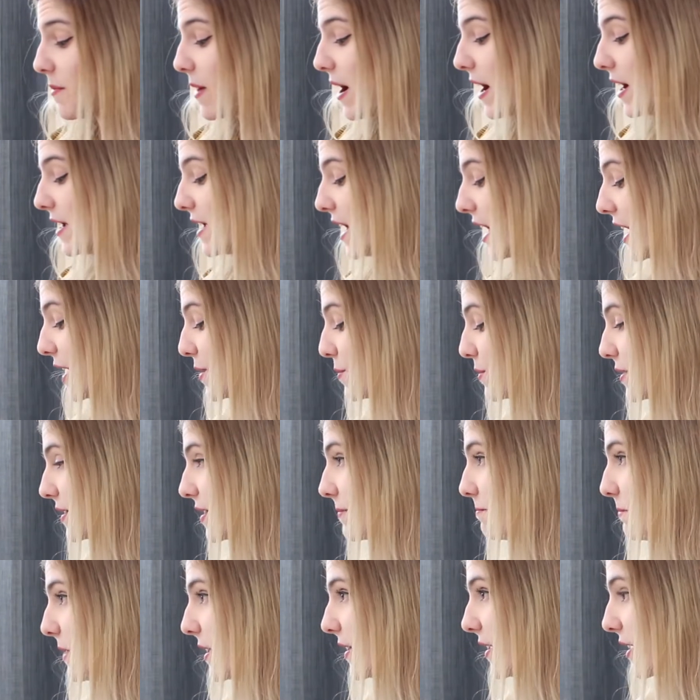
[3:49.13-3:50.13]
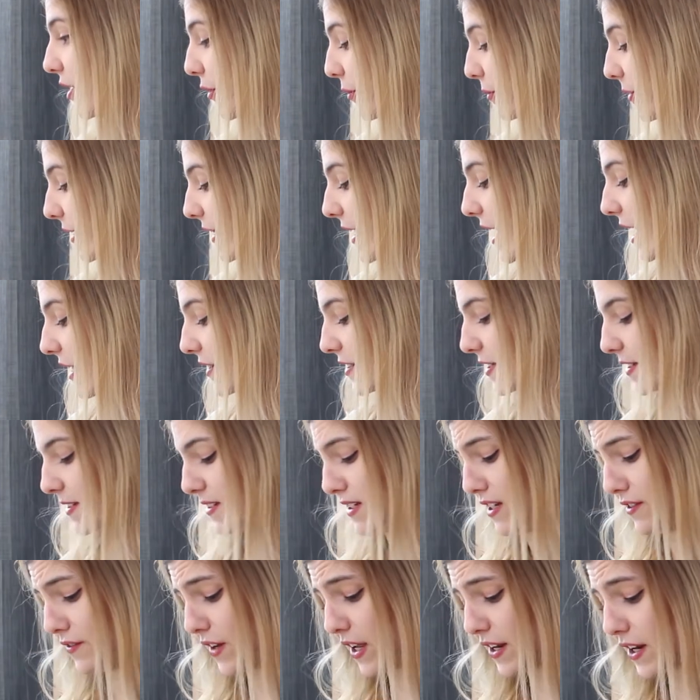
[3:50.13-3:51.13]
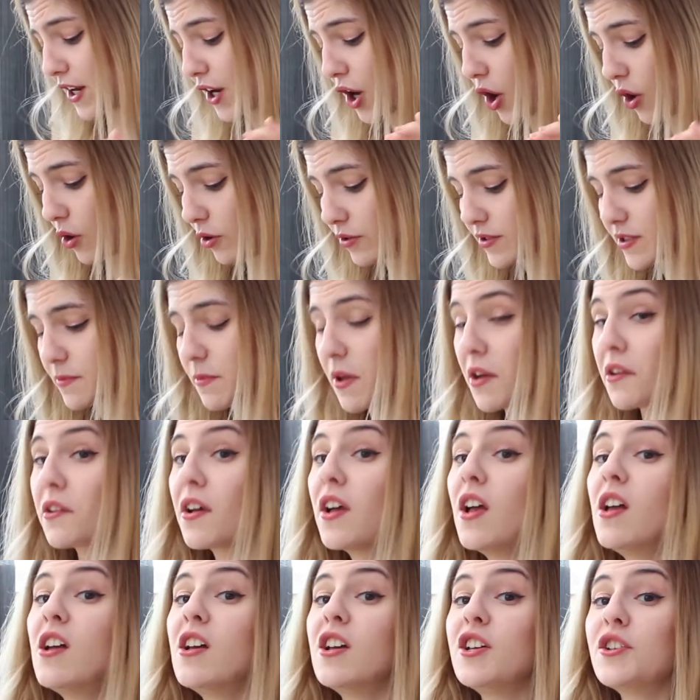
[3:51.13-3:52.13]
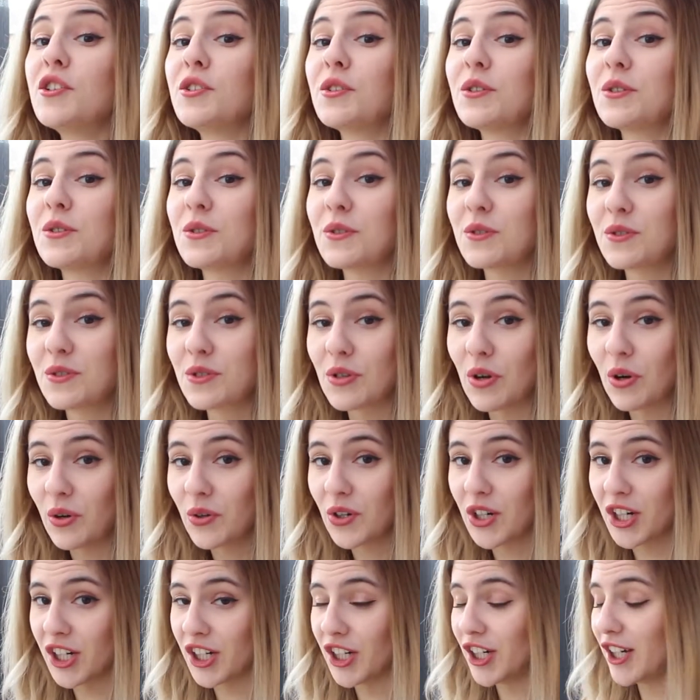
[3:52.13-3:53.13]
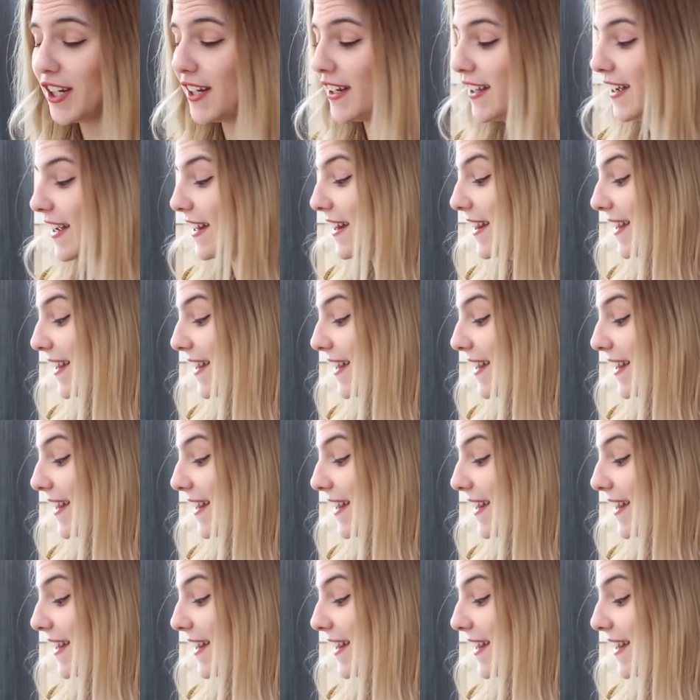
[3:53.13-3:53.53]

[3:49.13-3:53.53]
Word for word: I, I will admit that I already had a sniff and they all smell so good.